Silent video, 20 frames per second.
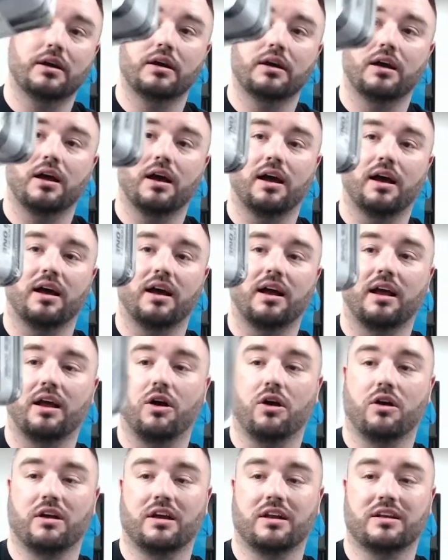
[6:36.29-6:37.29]
I
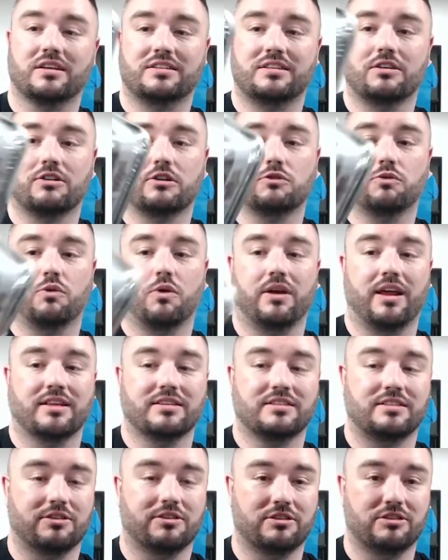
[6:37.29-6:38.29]
got a series one and
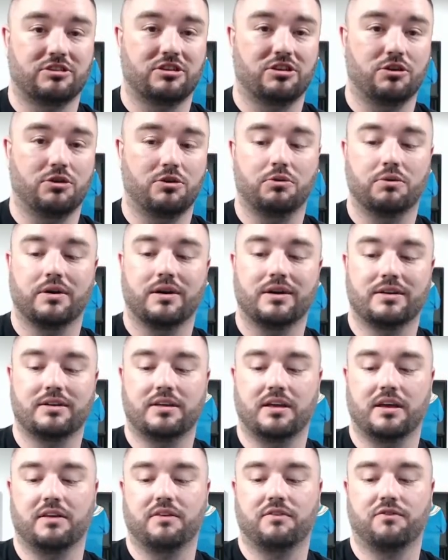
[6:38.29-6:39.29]
series two
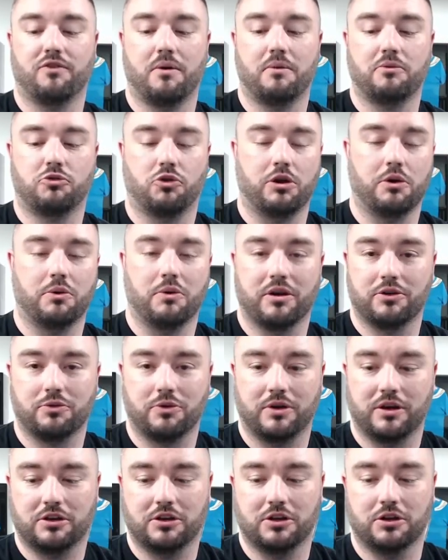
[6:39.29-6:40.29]
tin from
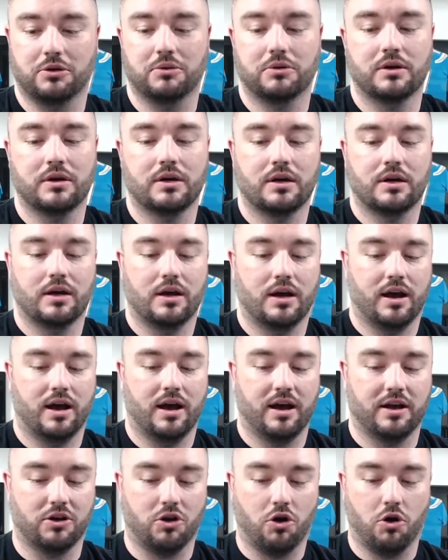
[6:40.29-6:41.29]
2122 uh,
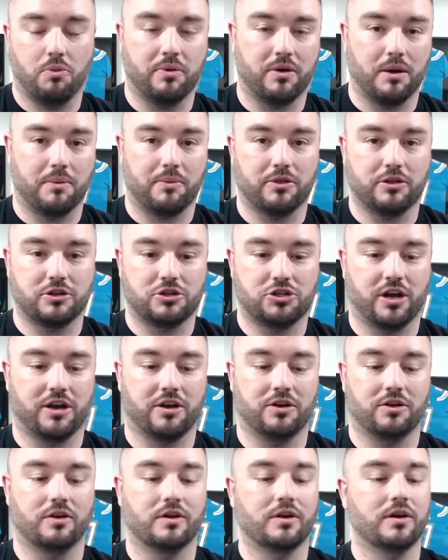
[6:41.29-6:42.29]
to open up on the
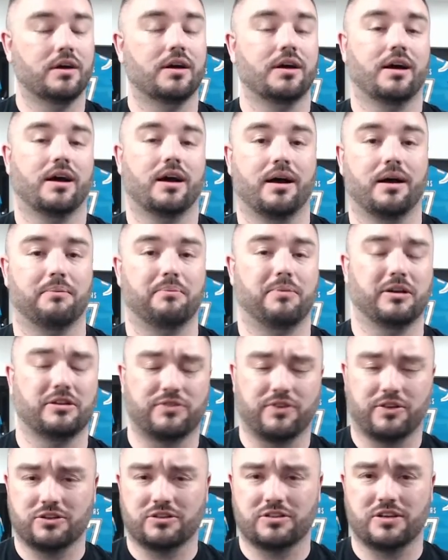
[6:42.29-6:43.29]
channel. Uh, a bunch of
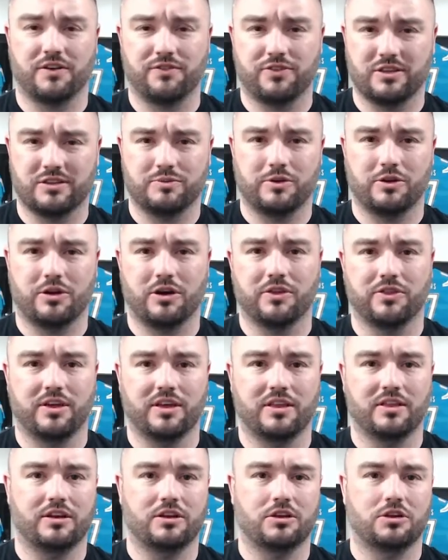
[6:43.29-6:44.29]
other stuff that's been on
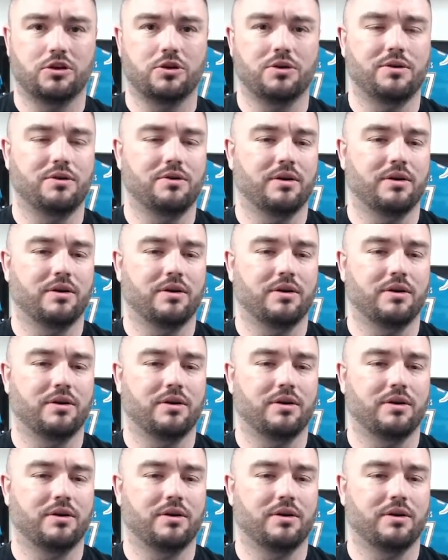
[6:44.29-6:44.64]
lately too.